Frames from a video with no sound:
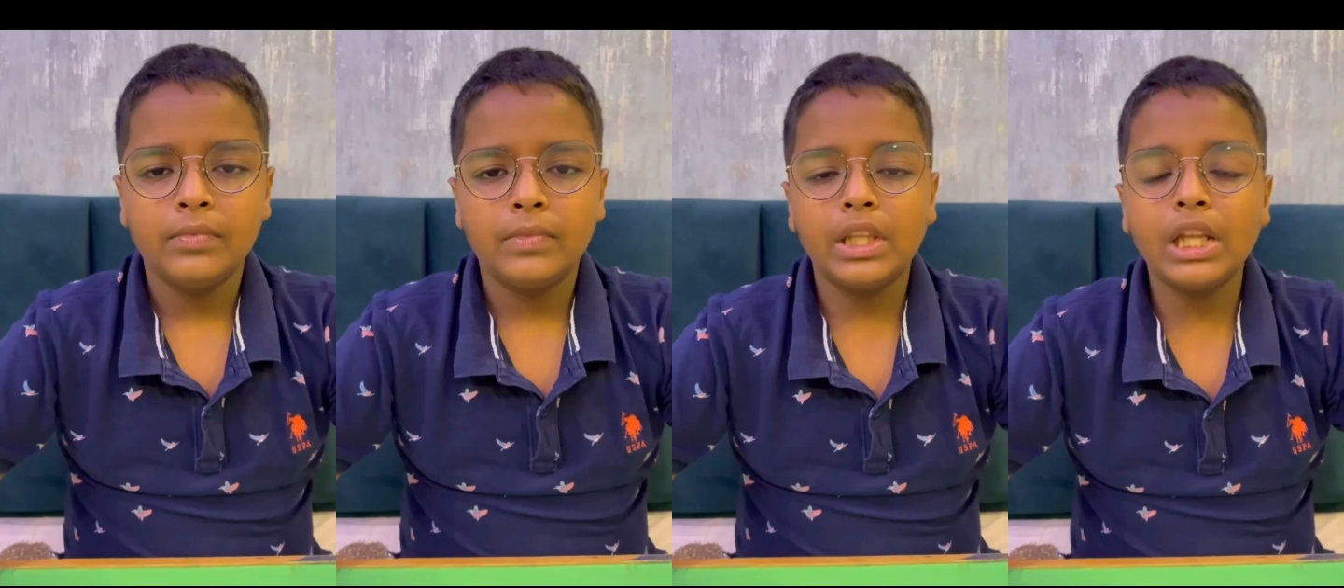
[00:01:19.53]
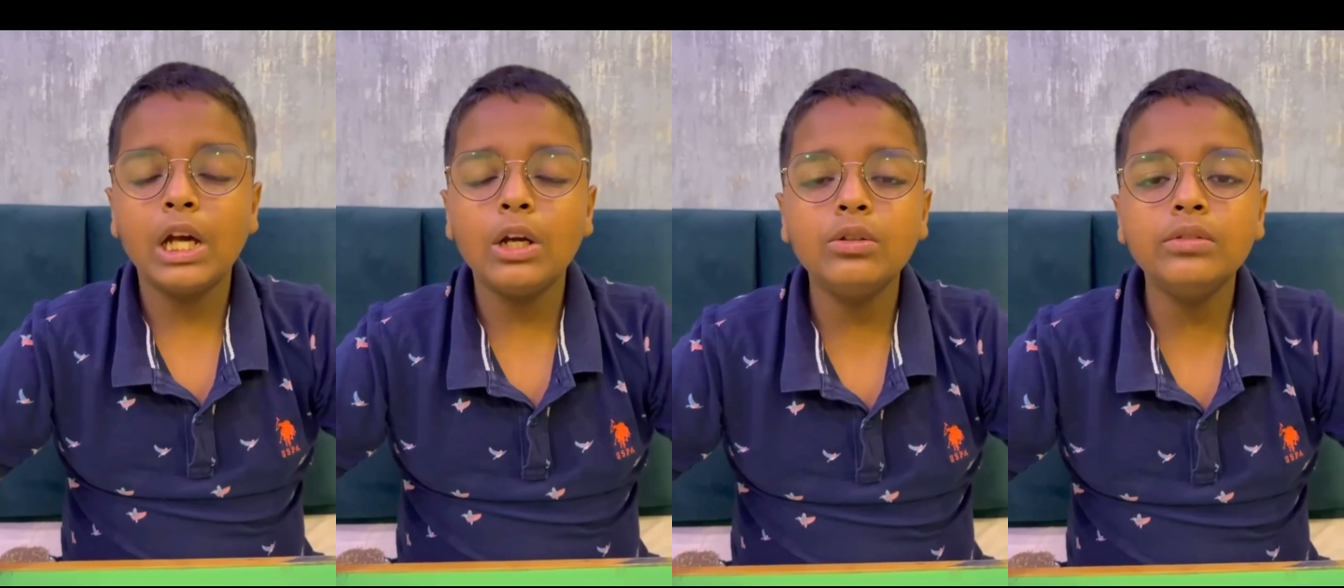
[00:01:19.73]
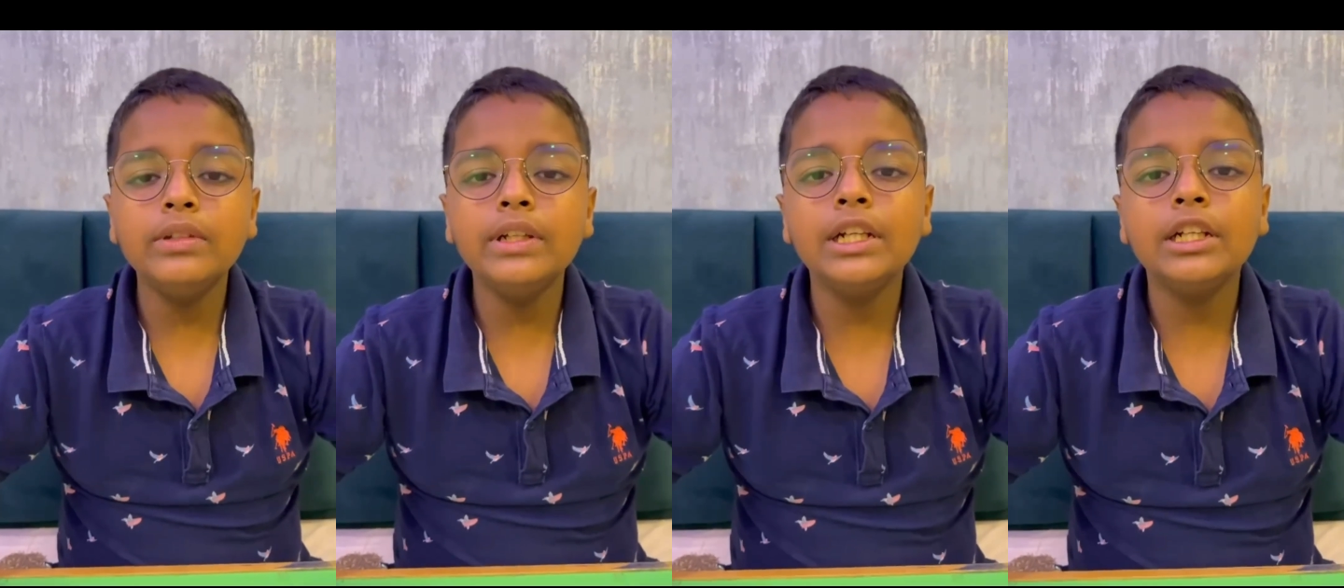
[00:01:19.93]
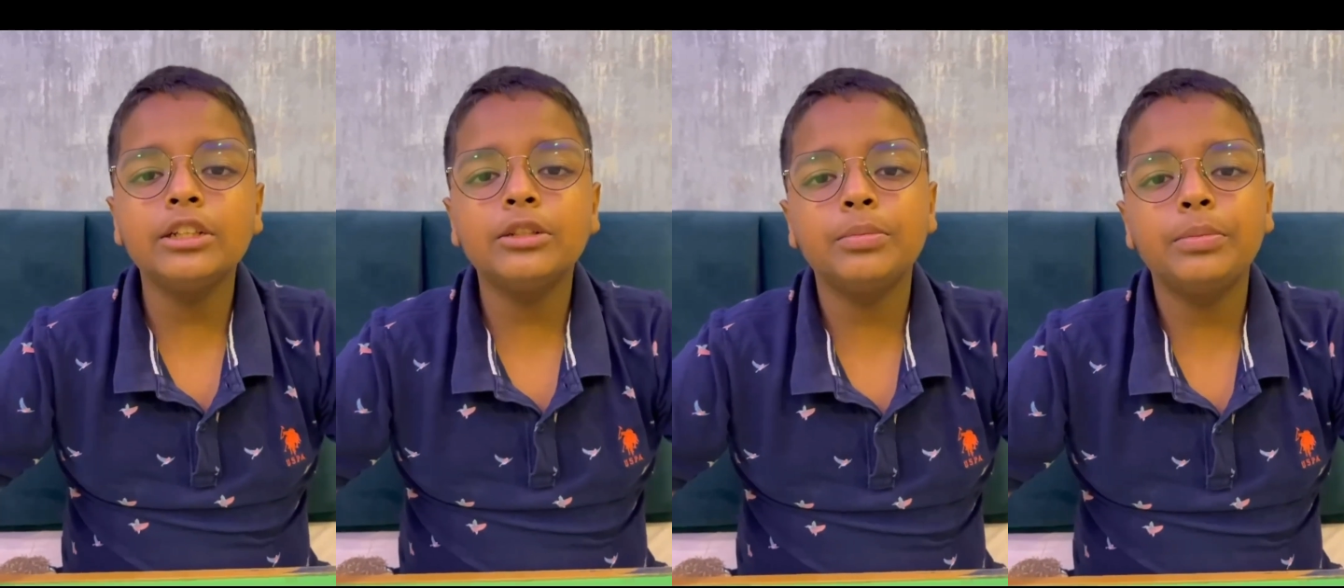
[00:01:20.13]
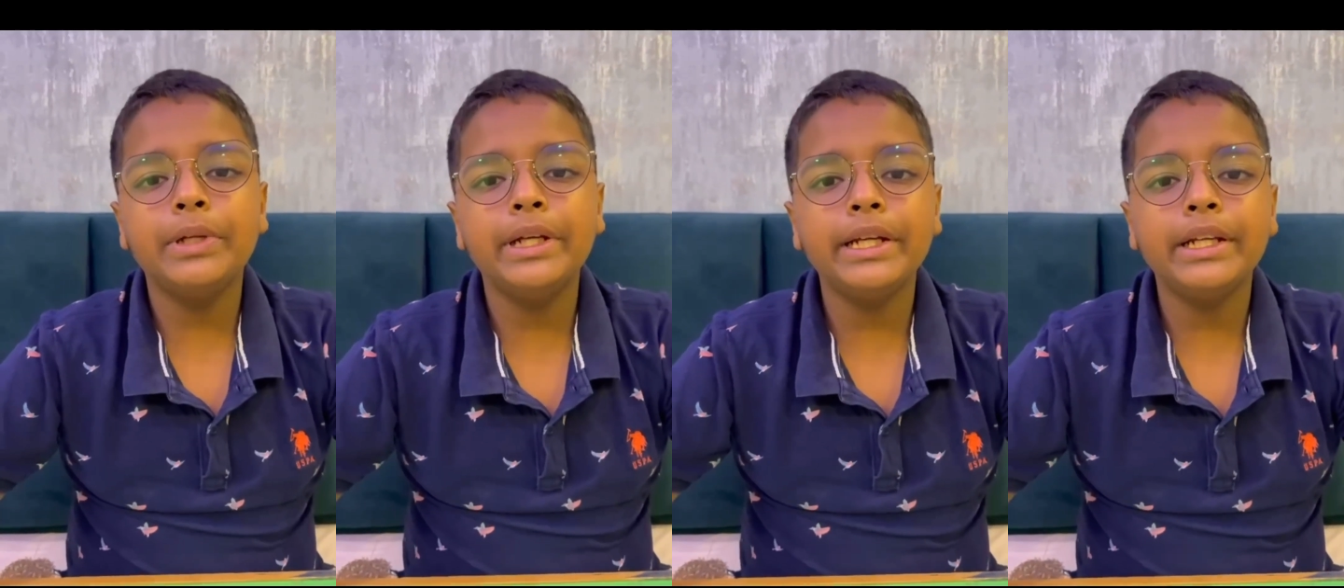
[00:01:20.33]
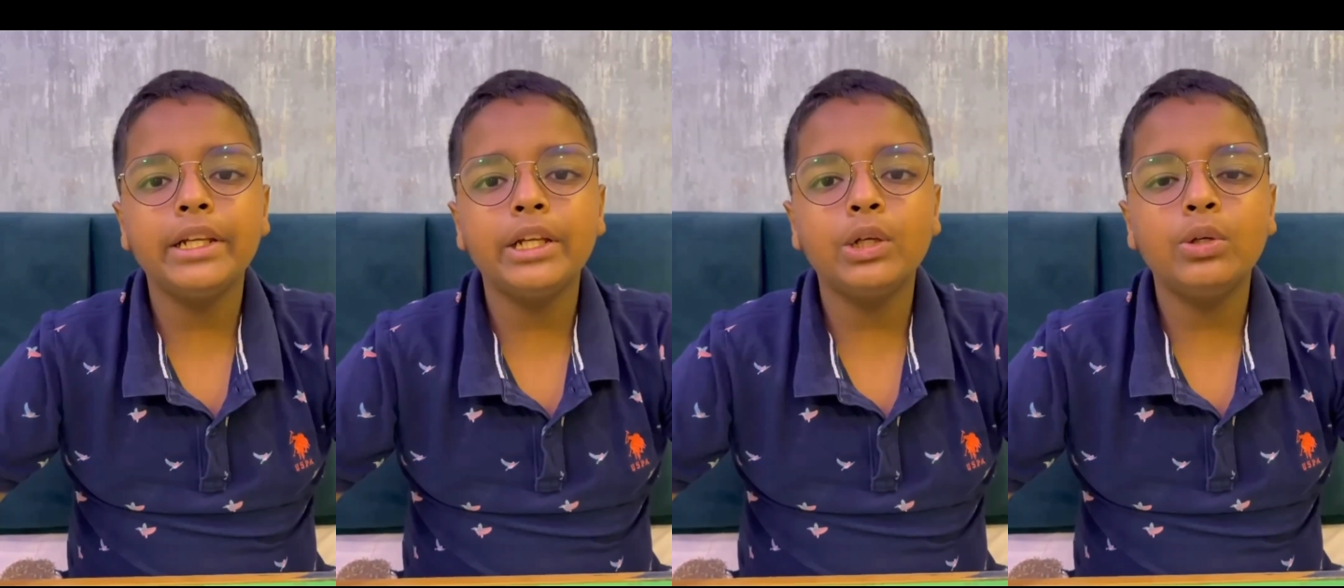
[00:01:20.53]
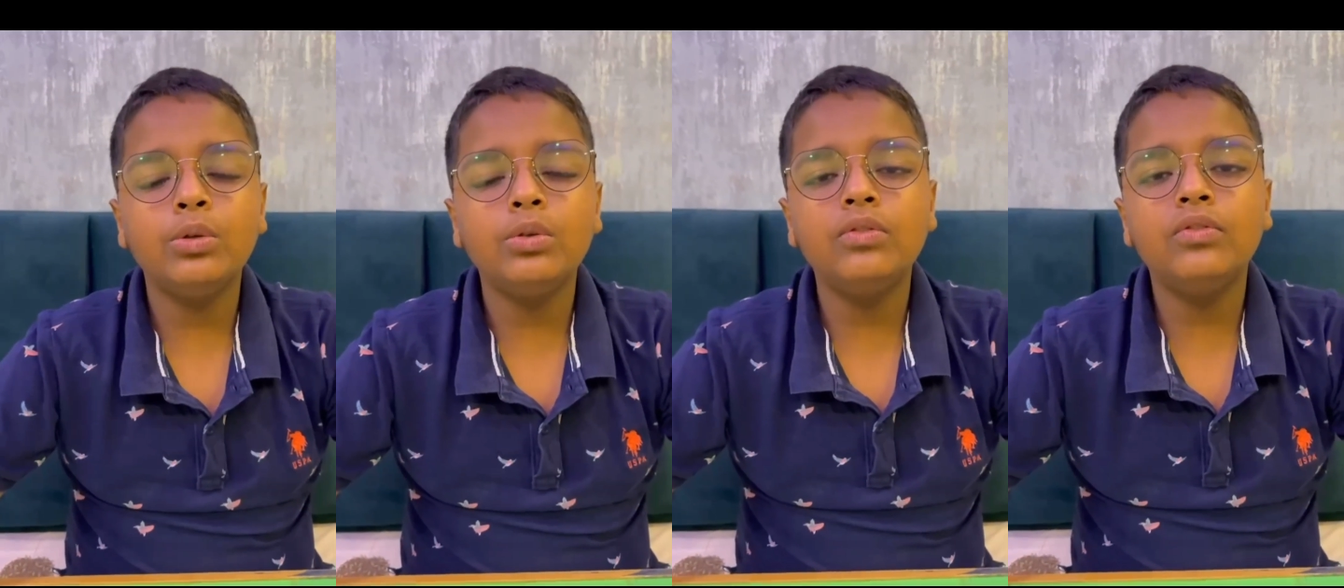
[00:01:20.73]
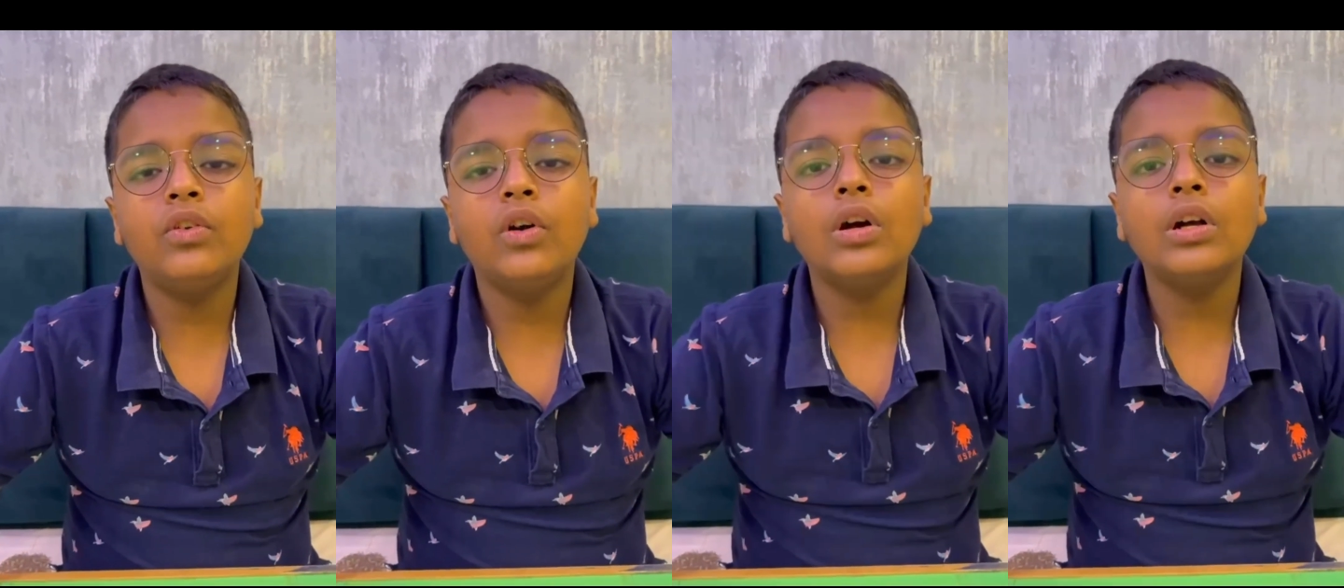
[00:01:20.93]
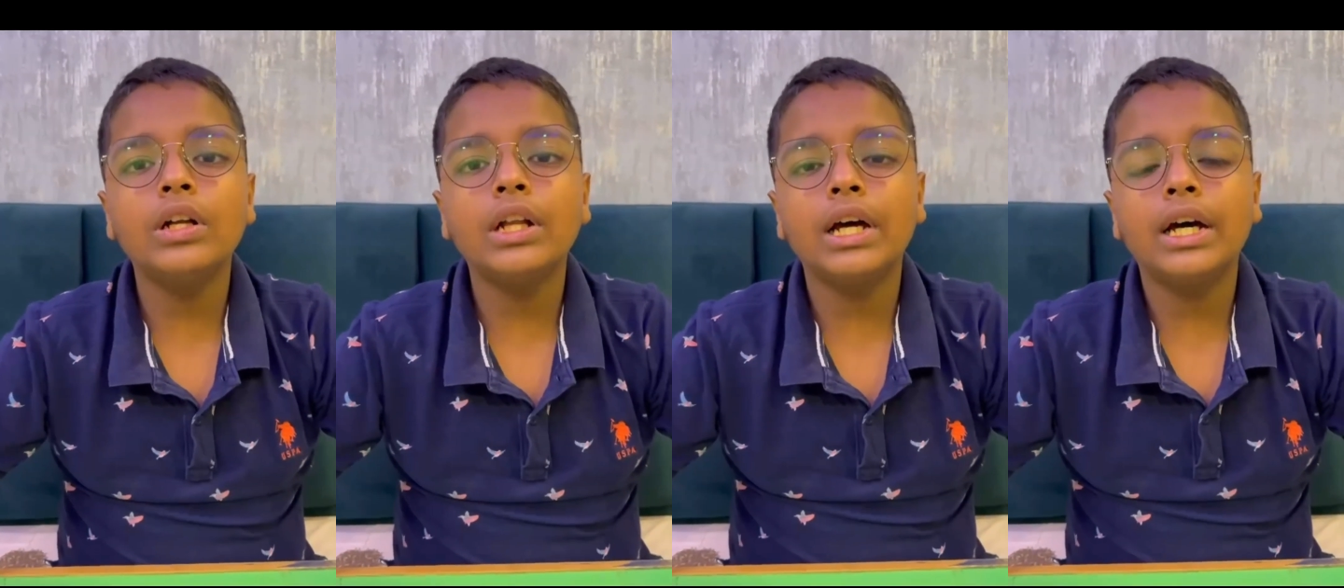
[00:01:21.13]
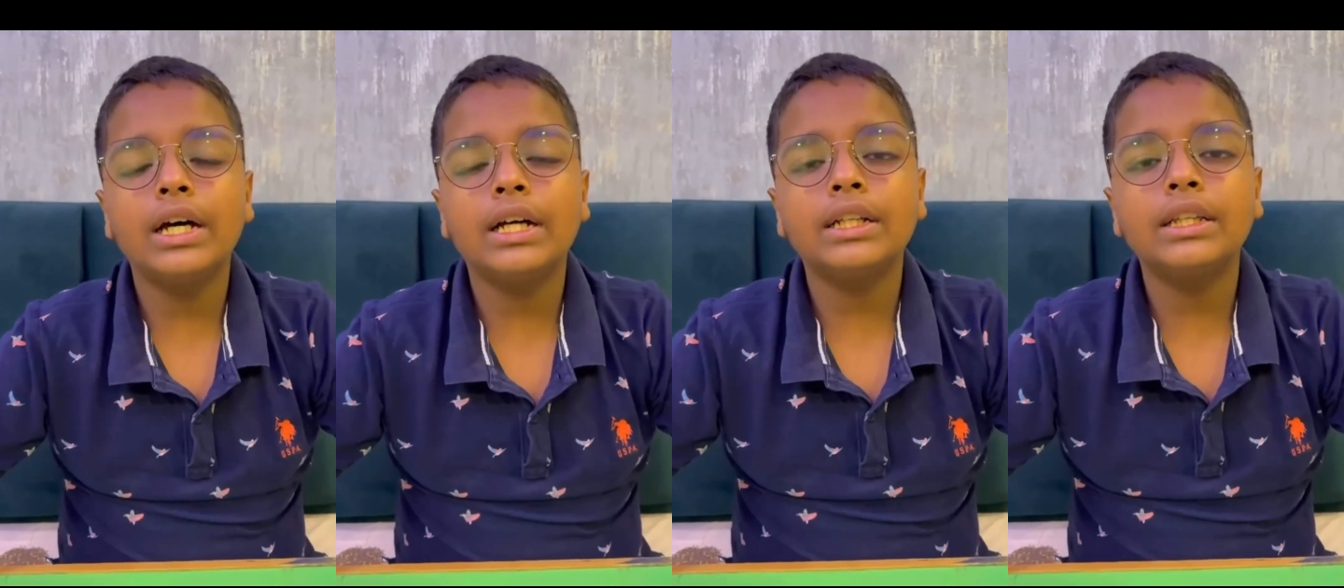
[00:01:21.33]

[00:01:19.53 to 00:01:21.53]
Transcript: Now I will explain you what are